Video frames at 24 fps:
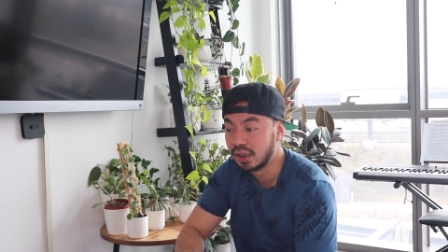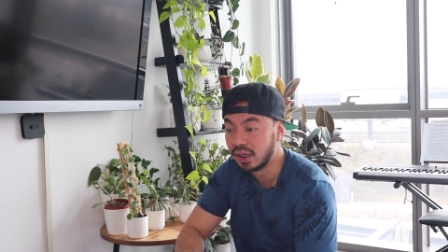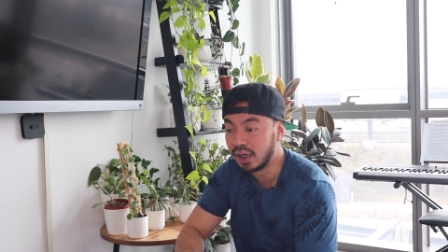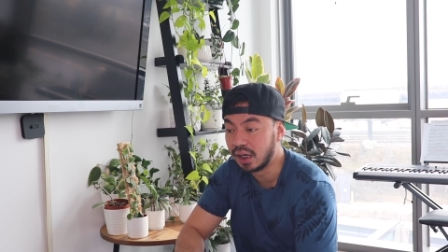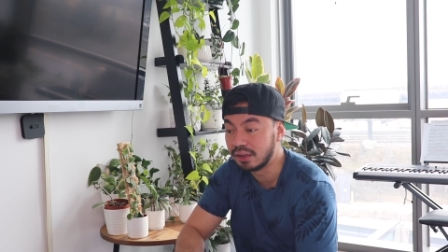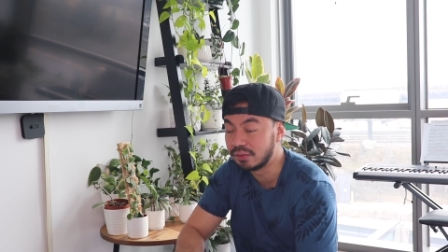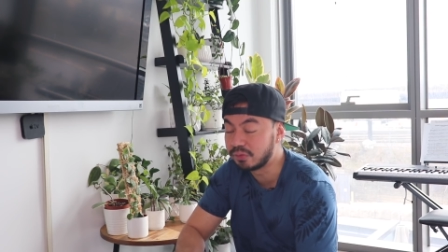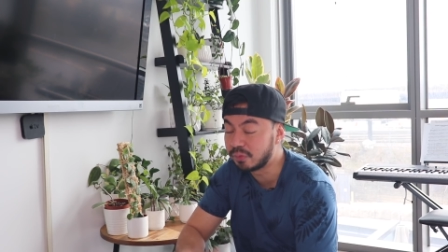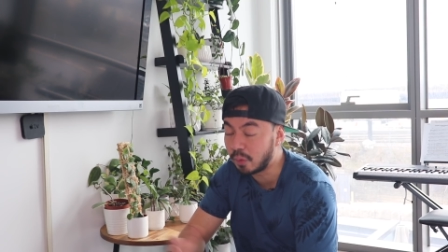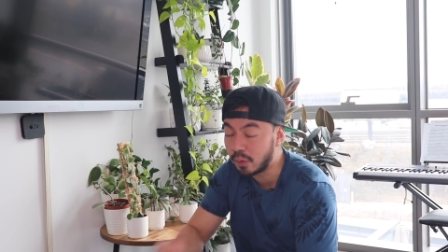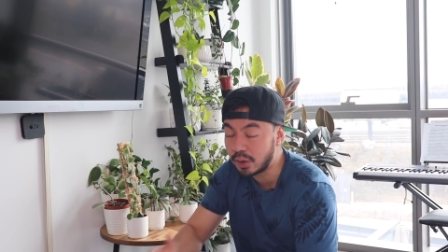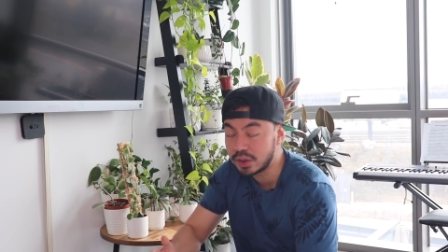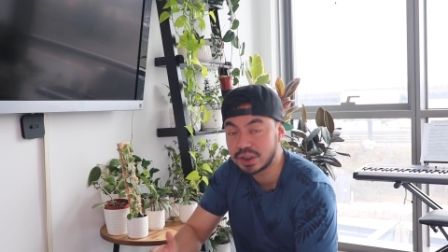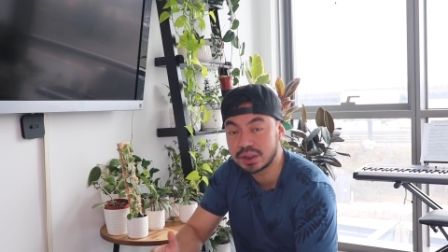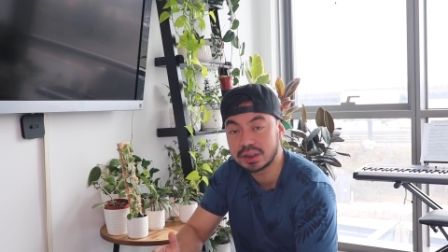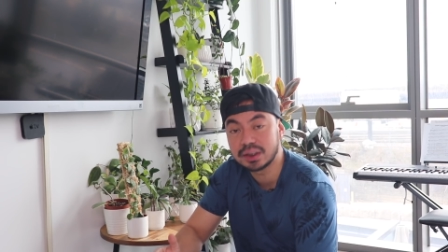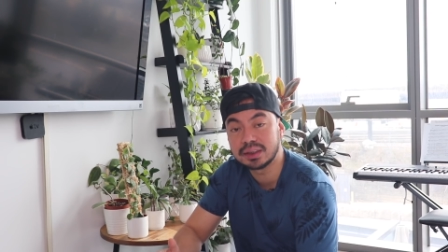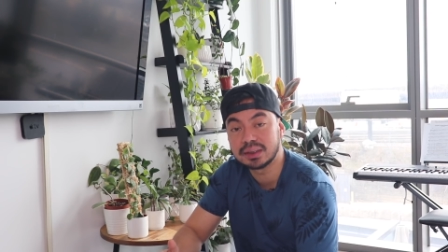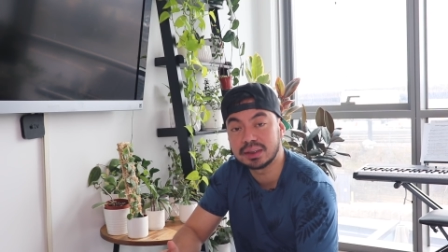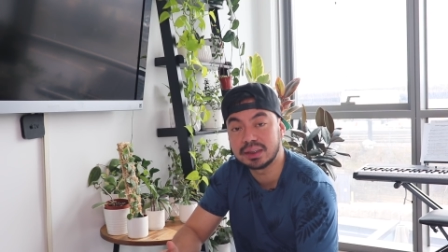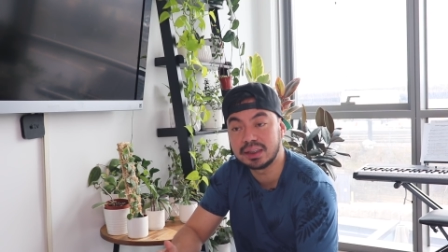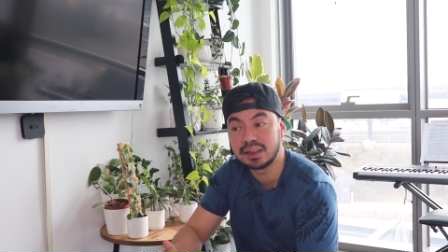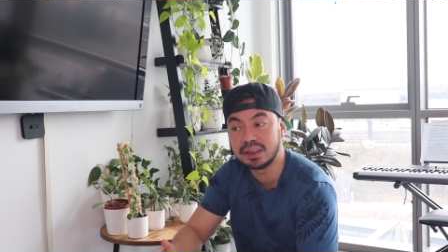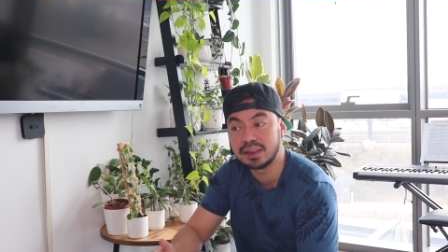
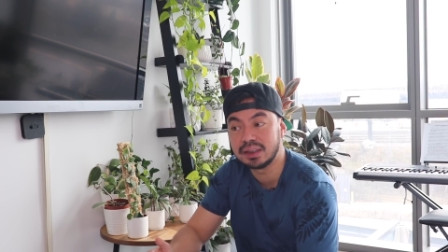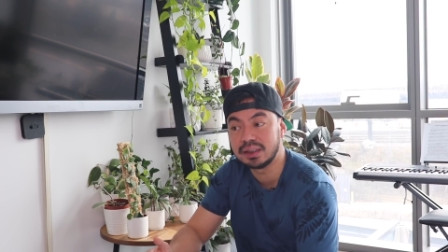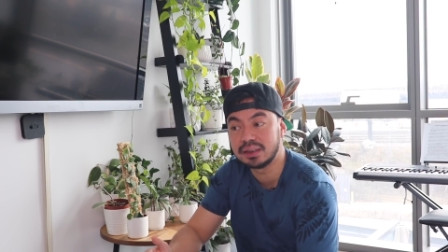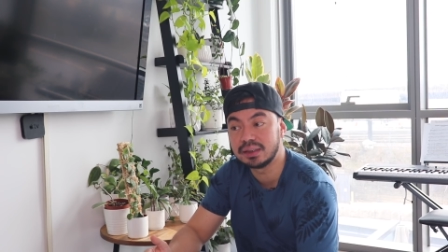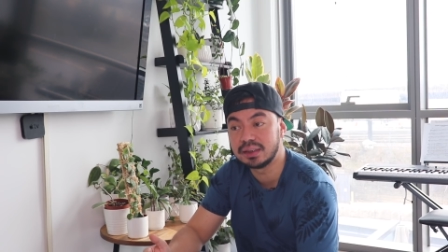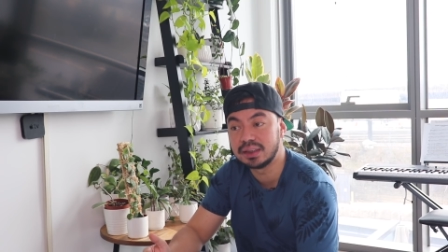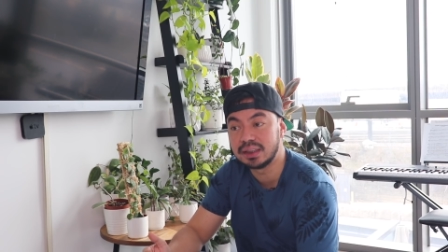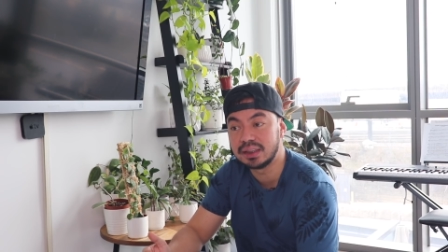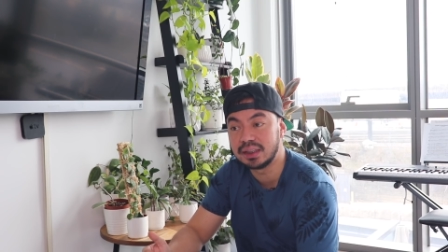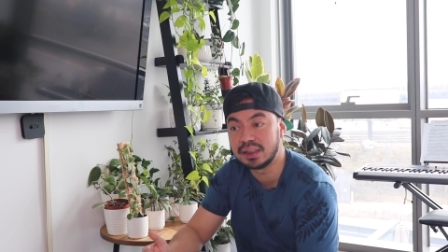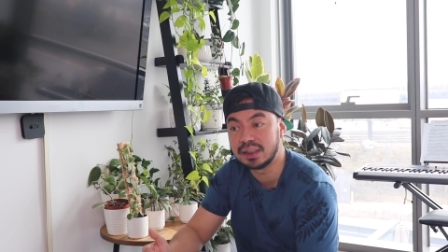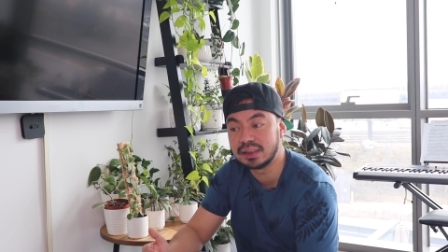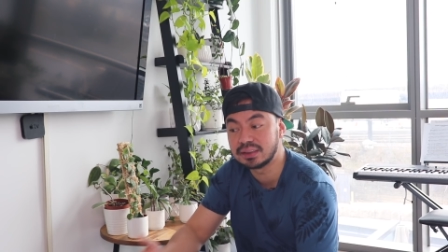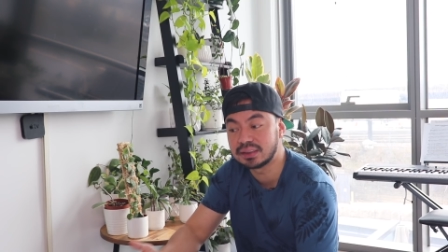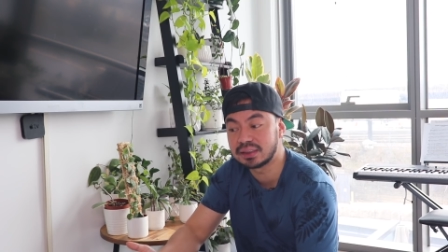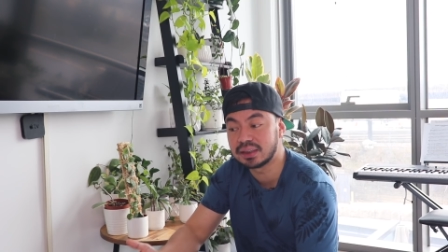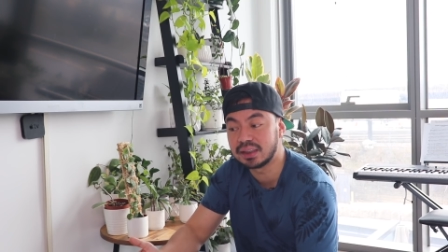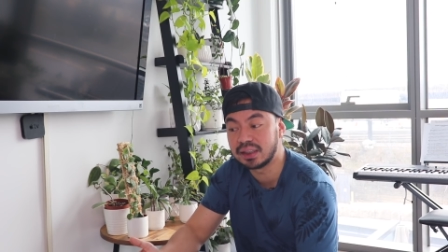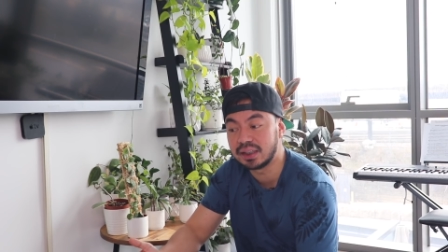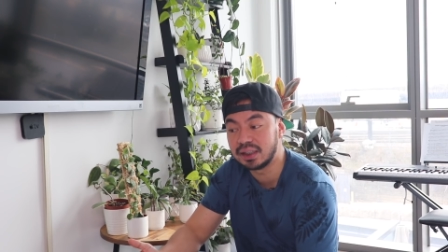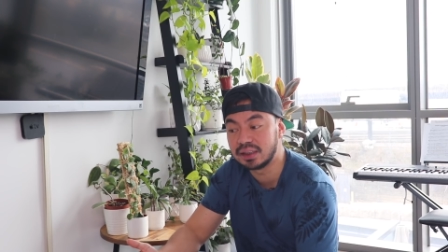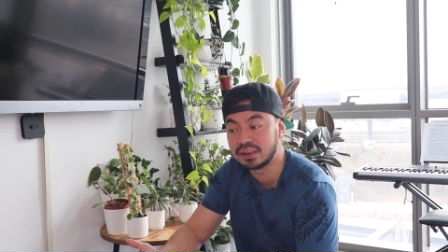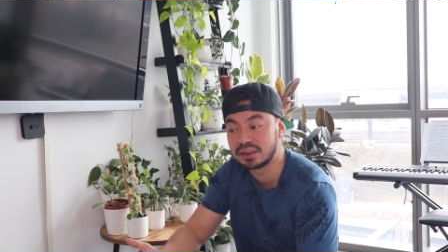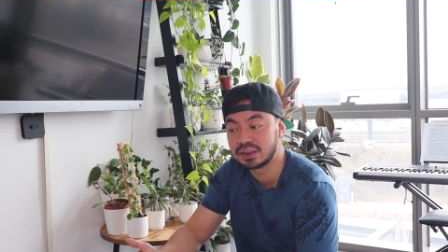unfortunately the
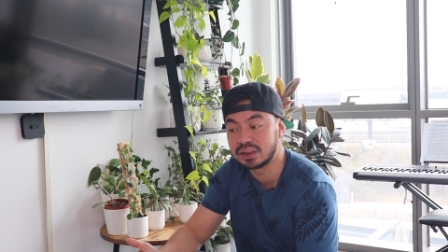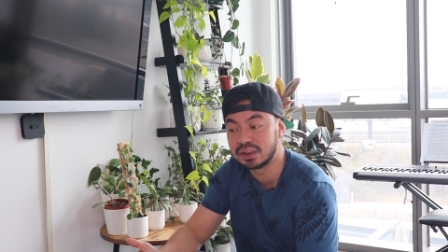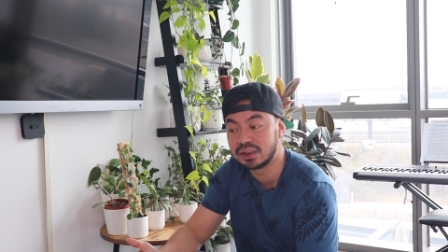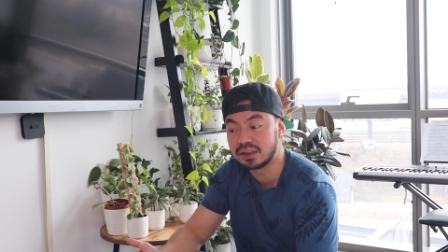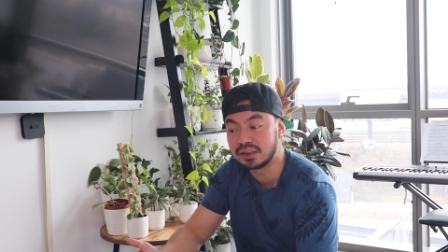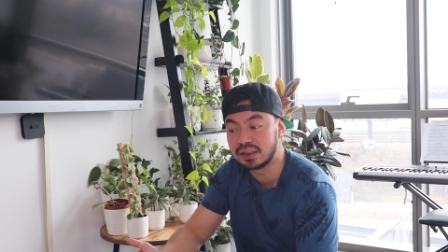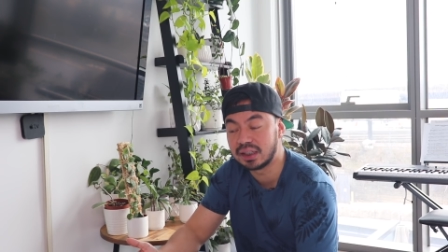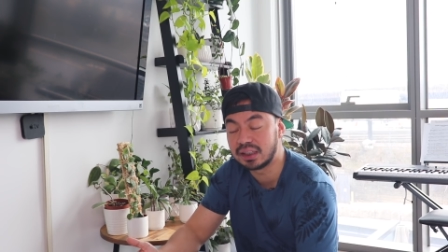insulation